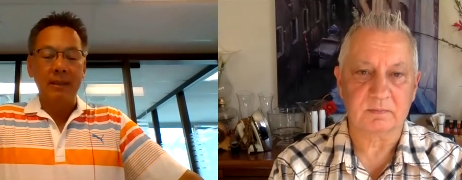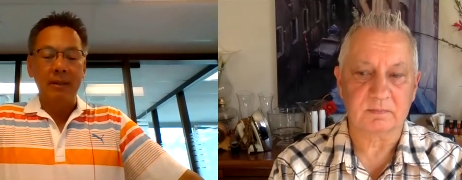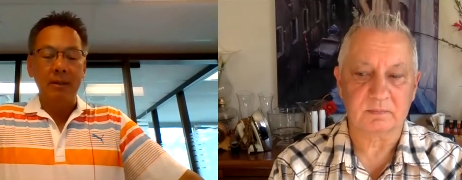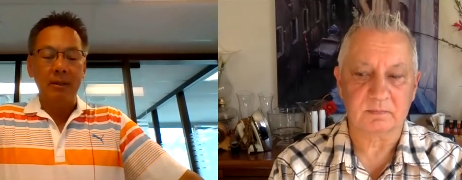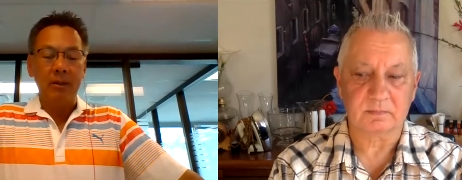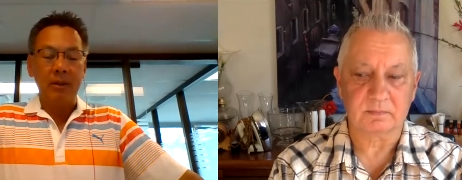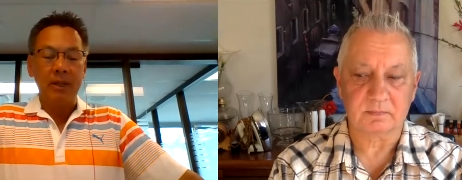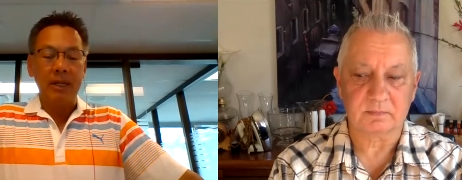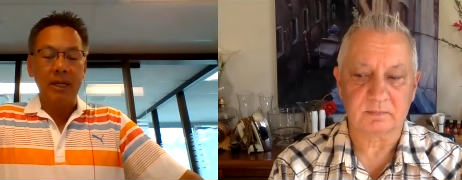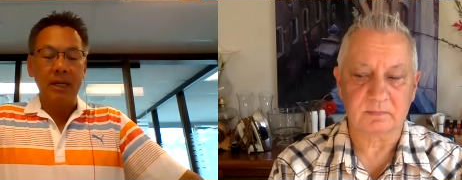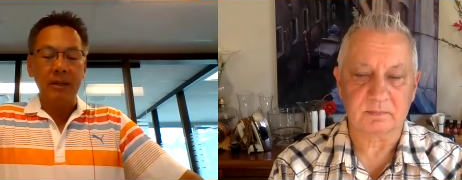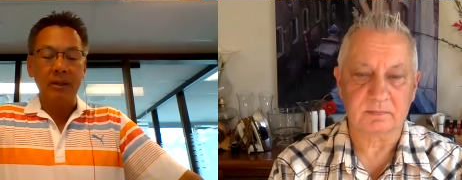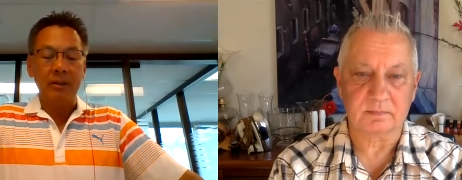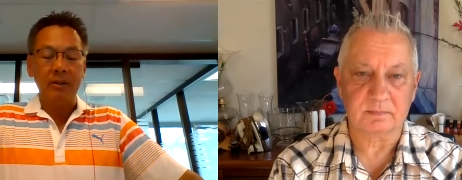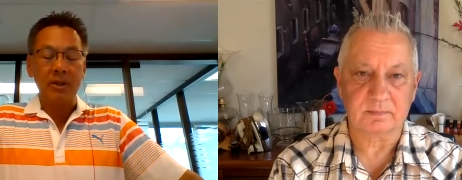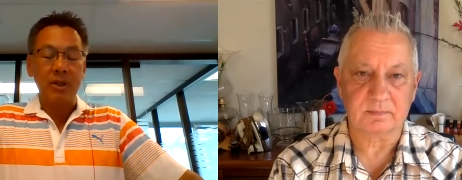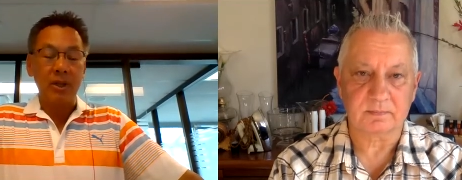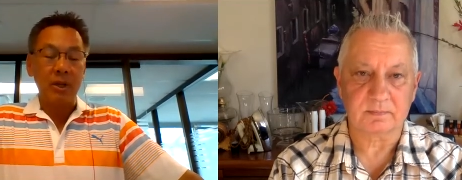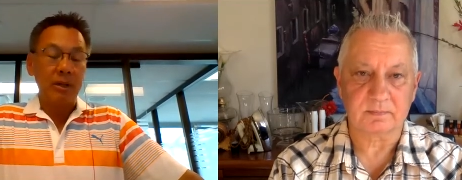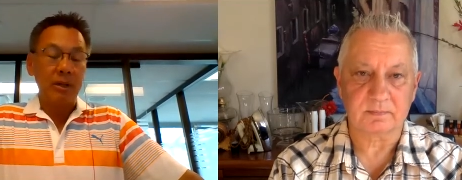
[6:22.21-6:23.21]
Speaker 1: are getting are
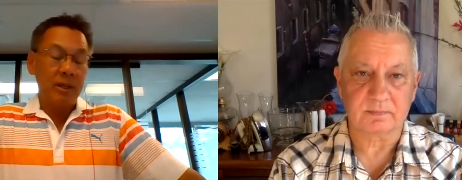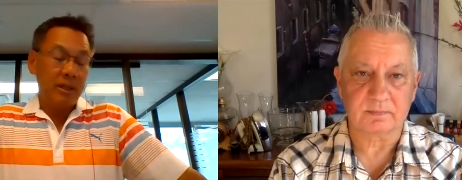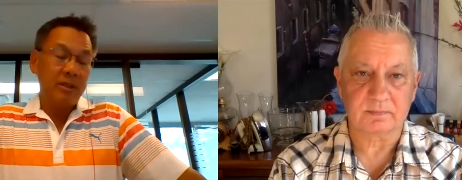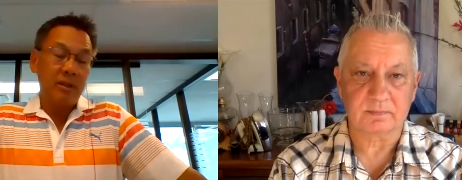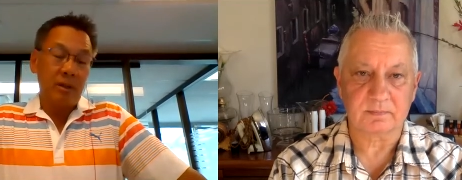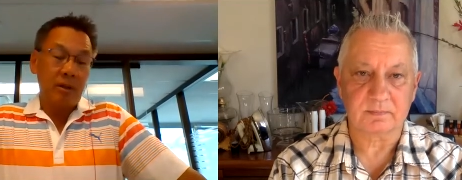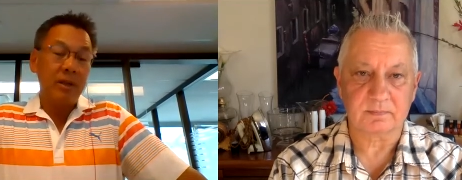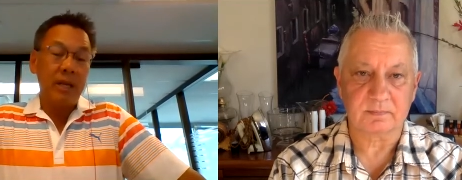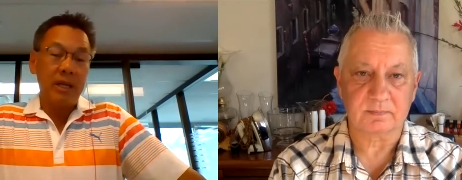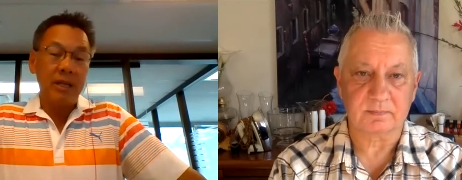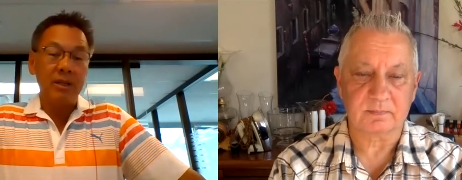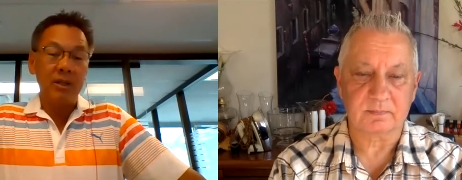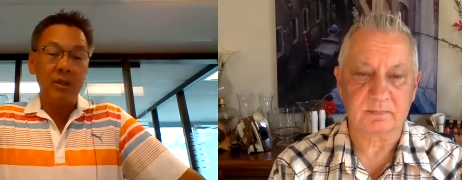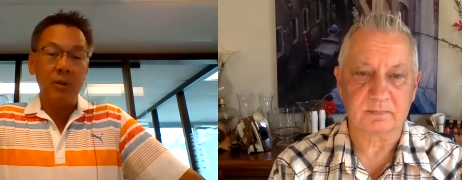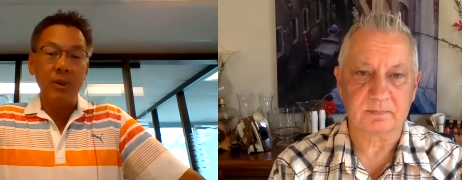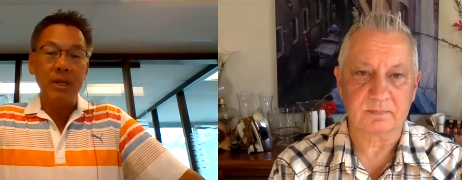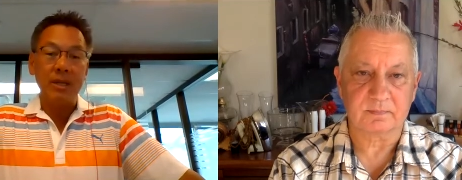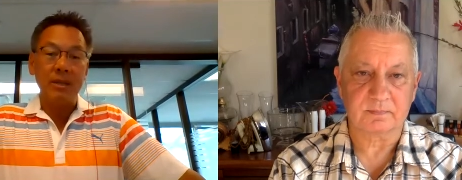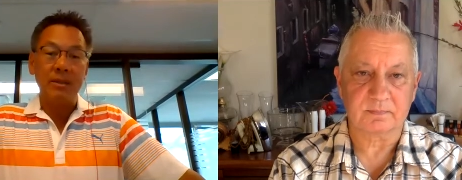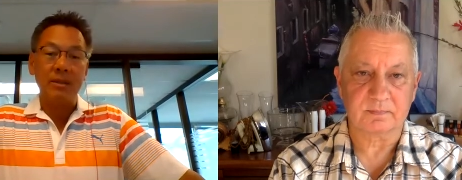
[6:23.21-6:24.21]
getting, are getting
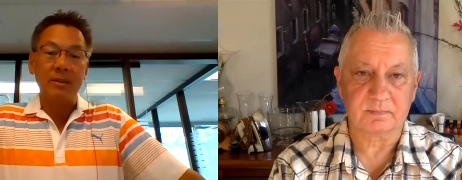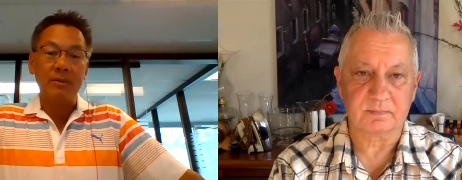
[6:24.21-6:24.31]
squeezed.